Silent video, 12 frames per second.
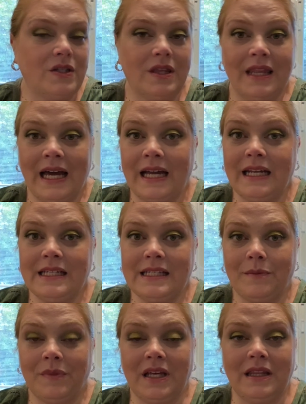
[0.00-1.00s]
That is
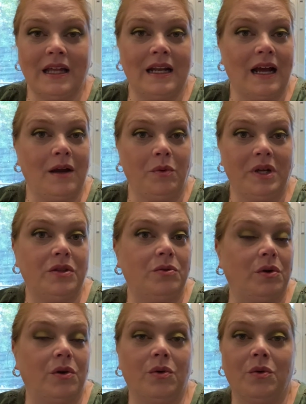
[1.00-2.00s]
something that I read
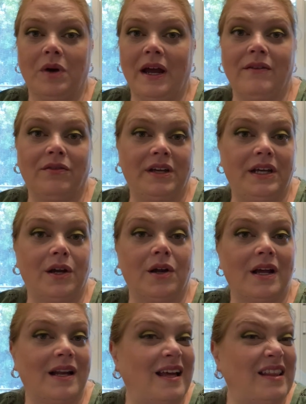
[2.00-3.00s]
through every year,
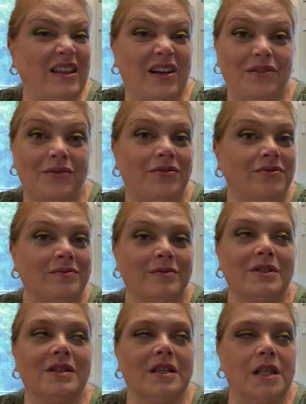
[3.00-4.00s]
and I love
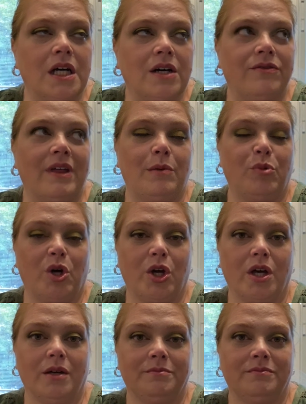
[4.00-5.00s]
that
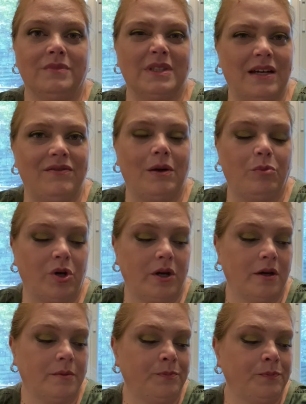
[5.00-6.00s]
book. Love that
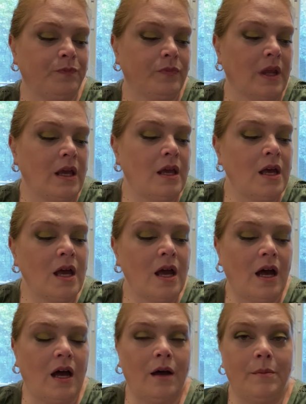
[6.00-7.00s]
book.
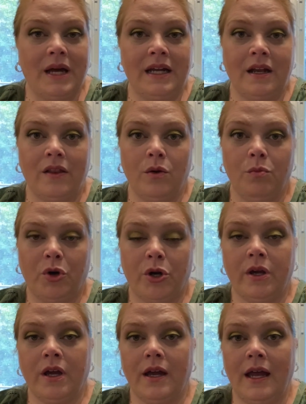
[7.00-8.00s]
Another
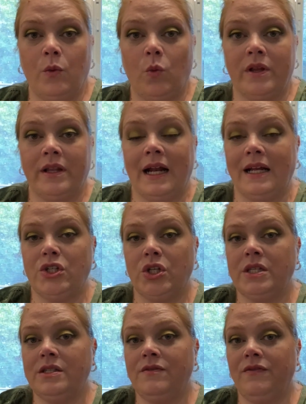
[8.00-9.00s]
book, and one that I
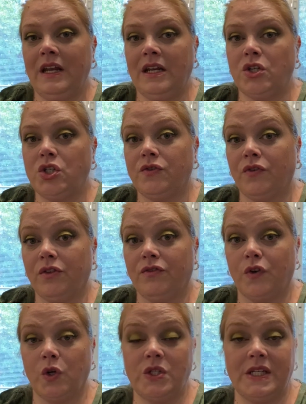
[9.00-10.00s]
just finished for the
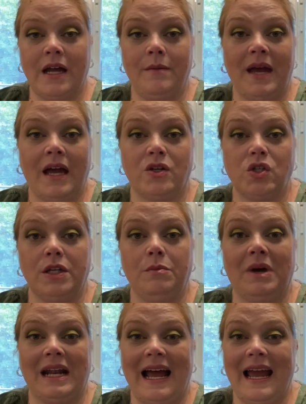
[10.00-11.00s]
first time actually,
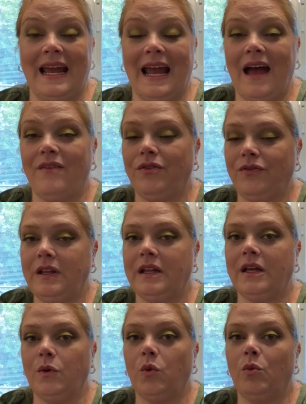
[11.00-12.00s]
but I have a
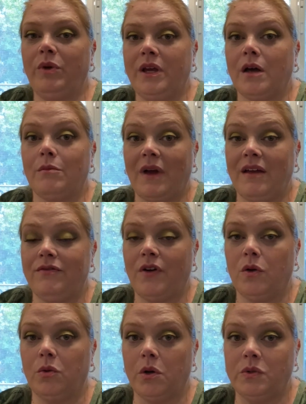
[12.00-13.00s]
feeling it will be on my
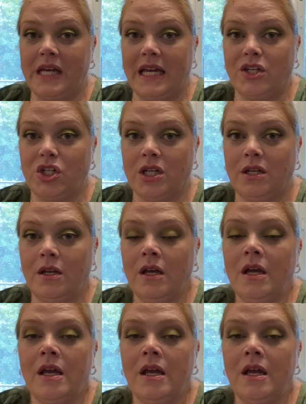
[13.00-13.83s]
fall rotation,